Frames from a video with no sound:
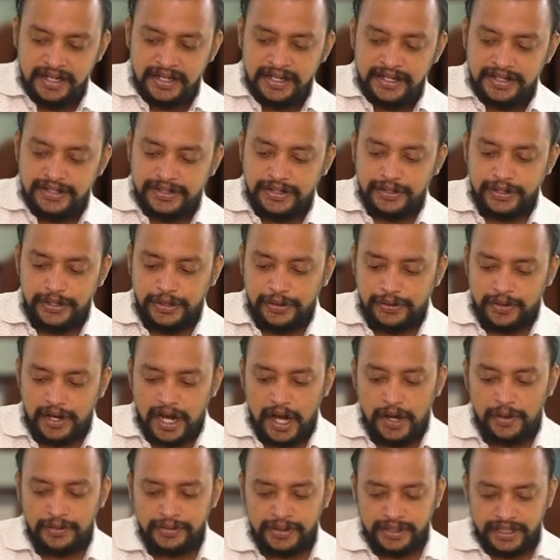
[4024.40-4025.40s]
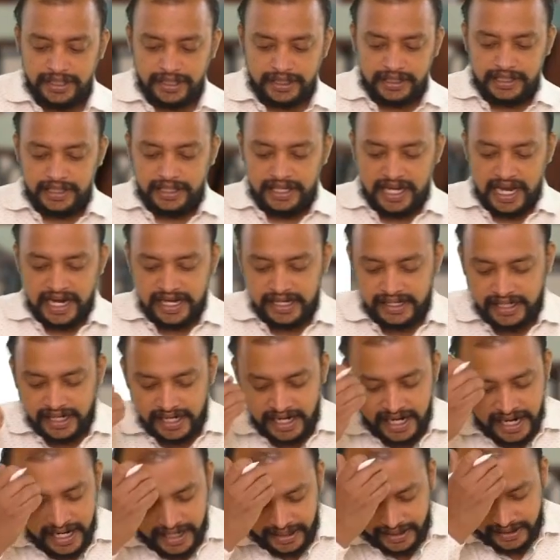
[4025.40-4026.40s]
so you count 90
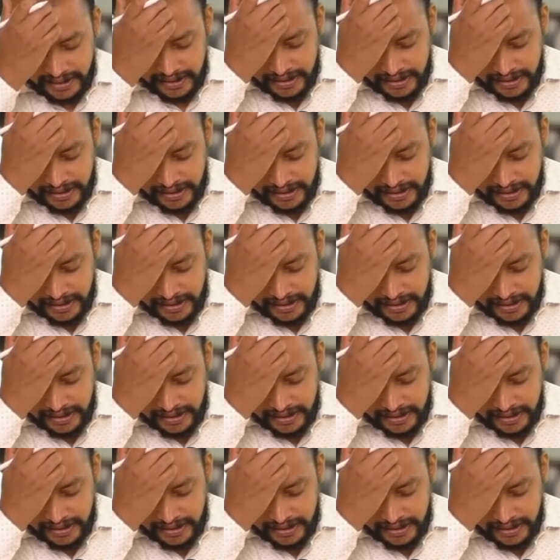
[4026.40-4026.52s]
days.